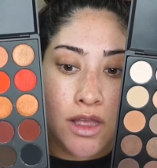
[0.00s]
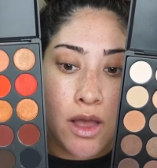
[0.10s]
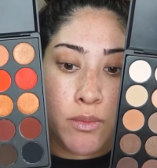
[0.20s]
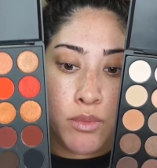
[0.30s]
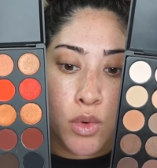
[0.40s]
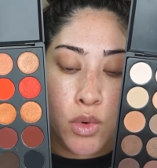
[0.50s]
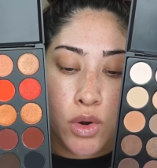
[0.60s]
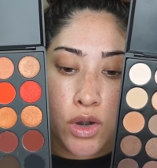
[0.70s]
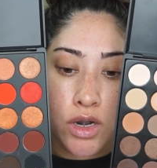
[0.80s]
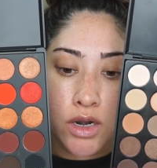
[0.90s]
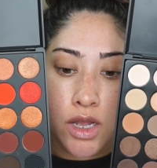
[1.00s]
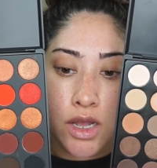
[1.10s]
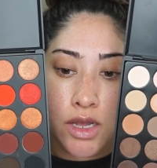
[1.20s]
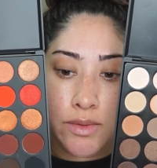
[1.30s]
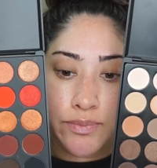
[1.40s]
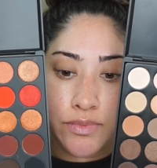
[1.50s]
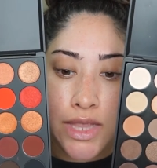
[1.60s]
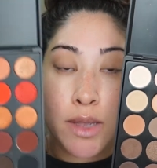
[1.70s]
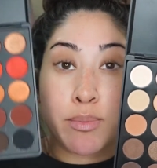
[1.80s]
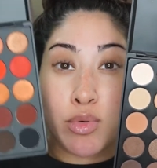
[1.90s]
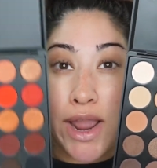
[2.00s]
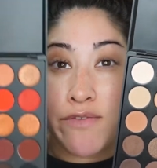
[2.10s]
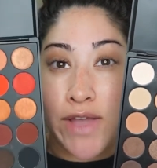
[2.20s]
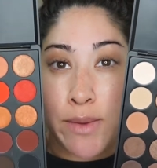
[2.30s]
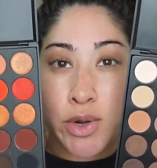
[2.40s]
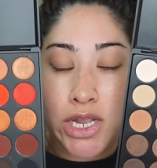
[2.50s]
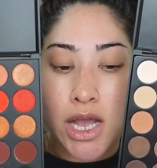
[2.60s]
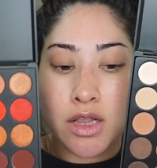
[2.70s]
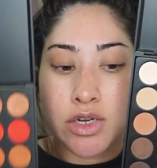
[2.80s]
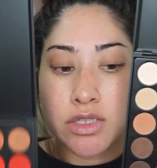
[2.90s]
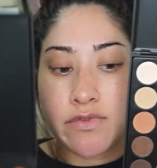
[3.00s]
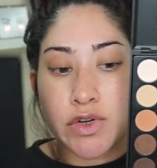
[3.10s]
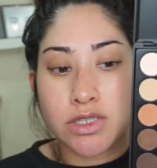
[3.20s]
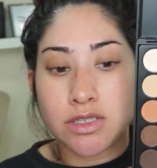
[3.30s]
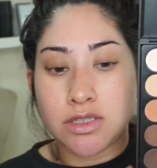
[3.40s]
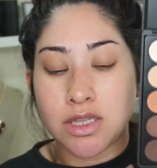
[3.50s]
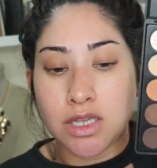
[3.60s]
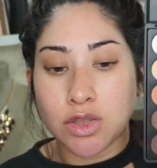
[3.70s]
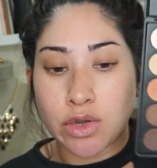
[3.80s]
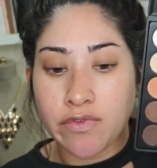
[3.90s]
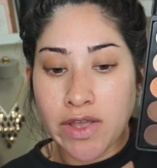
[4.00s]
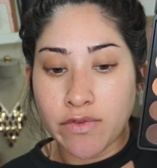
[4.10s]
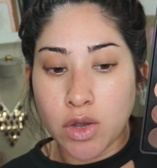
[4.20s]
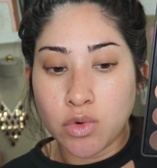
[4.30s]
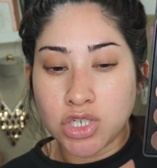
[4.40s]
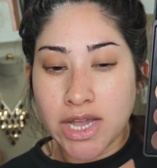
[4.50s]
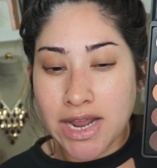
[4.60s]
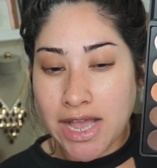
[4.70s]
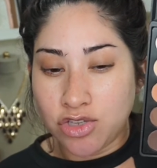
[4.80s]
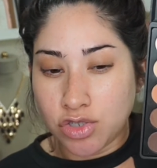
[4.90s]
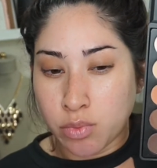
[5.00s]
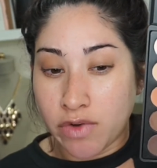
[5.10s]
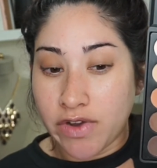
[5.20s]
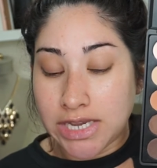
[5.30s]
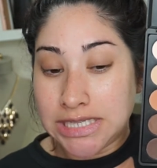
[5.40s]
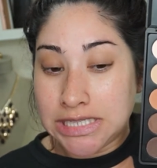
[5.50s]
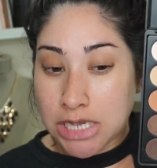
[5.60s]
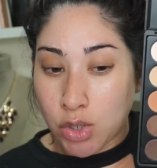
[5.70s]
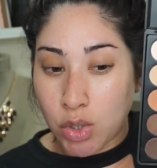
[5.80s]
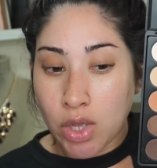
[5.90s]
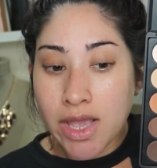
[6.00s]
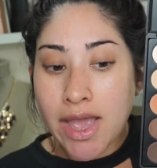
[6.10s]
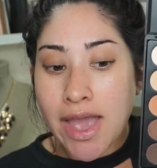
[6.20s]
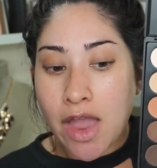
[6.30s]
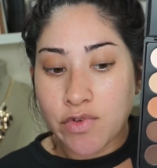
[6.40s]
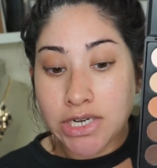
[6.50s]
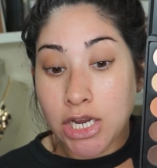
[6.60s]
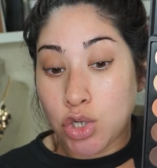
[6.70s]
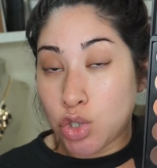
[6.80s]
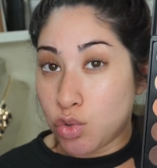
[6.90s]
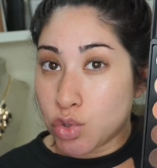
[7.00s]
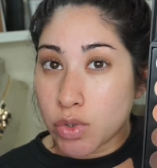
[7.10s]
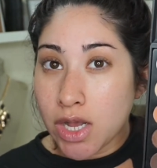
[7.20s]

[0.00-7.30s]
lot more like bright, vibrant colors versus the 350, which kind of has just more very subtle, everyday neutral